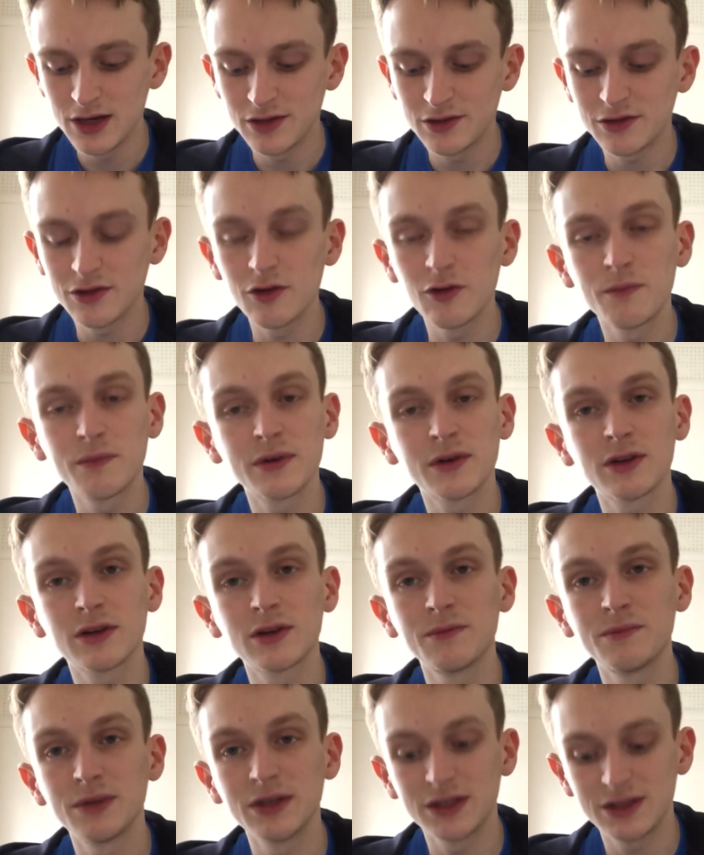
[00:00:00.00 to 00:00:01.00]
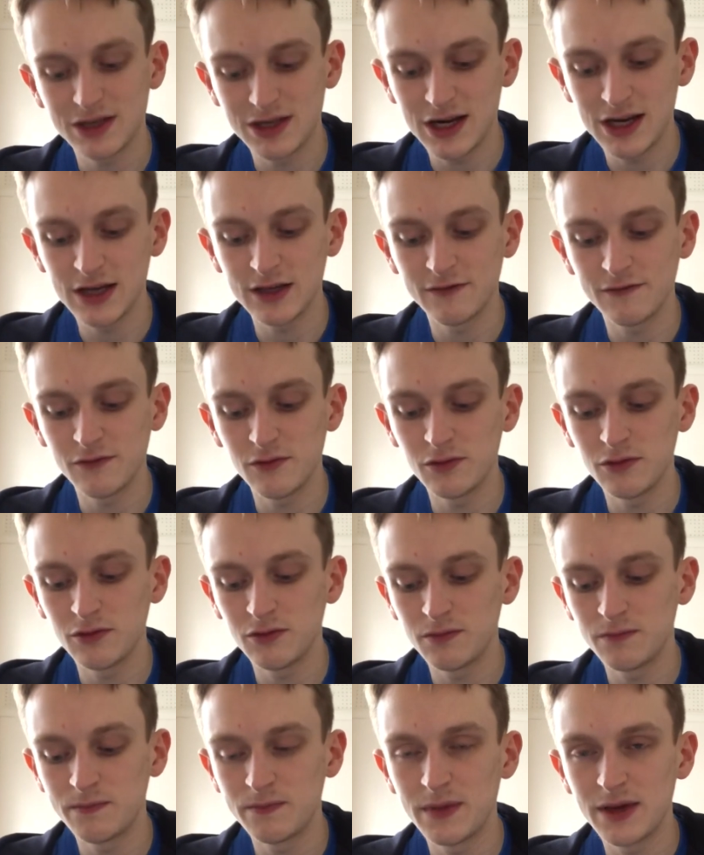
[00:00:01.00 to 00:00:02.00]
School can be
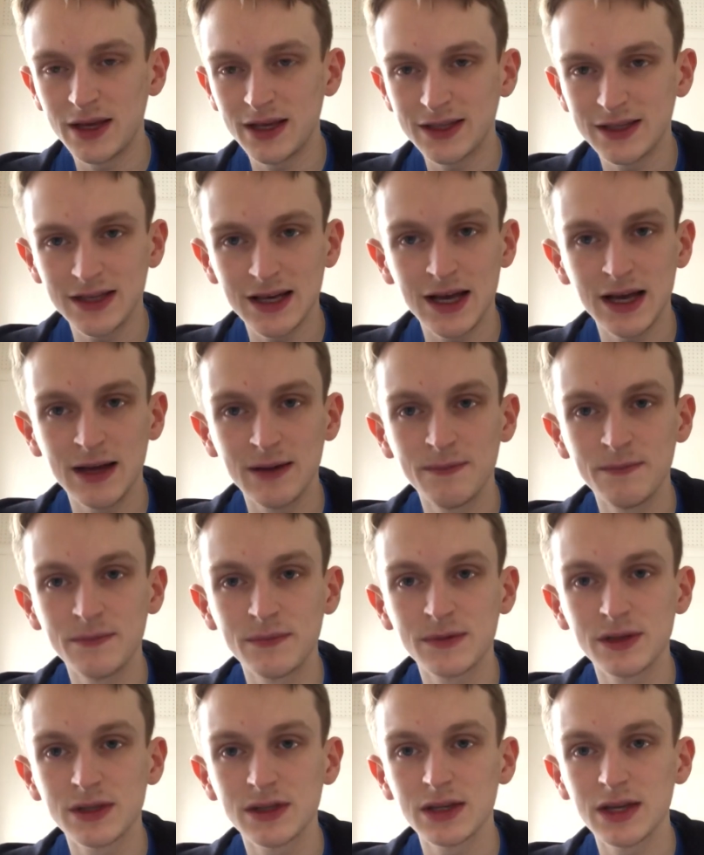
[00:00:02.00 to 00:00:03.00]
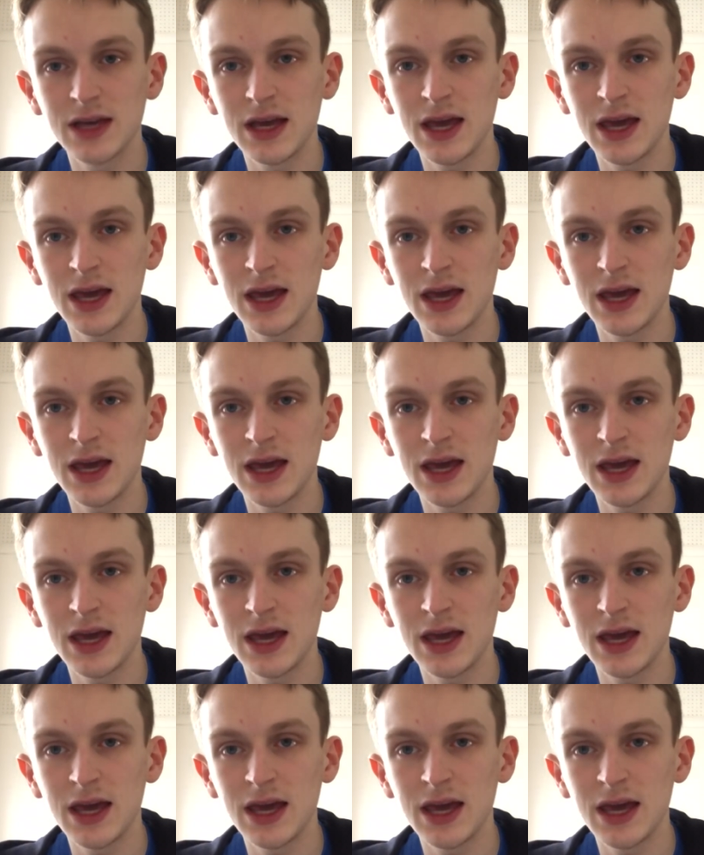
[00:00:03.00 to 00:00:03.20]
stressful, exams,